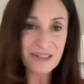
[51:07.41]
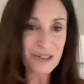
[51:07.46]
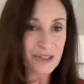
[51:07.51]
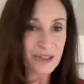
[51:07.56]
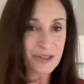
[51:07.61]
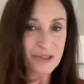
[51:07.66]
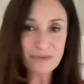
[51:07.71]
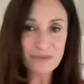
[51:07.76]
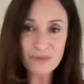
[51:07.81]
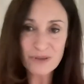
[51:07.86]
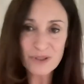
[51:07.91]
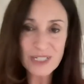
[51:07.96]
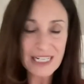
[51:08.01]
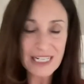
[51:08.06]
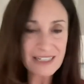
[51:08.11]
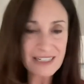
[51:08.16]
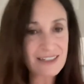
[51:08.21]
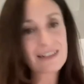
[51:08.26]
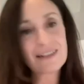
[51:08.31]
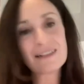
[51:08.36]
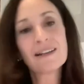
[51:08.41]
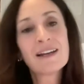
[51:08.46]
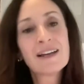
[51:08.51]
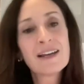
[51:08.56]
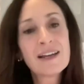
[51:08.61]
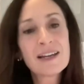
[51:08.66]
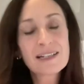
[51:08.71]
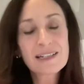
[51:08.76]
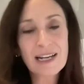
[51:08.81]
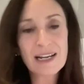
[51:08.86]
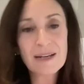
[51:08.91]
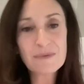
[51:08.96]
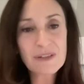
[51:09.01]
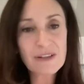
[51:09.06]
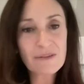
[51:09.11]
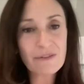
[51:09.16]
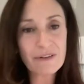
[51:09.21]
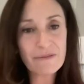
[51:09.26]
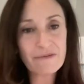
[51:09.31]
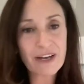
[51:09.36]
you know, protected types
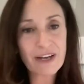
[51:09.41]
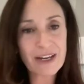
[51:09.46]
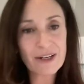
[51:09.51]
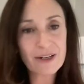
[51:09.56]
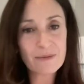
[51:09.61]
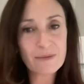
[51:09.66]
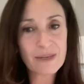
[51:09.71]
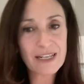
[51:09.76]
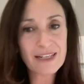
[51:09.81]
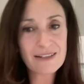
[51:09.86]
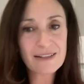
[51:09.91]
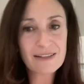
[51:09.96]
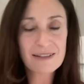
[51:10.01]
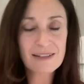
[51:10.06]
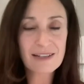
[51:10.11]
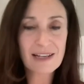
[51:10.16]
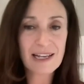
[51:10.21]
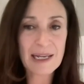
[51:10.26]
of environments.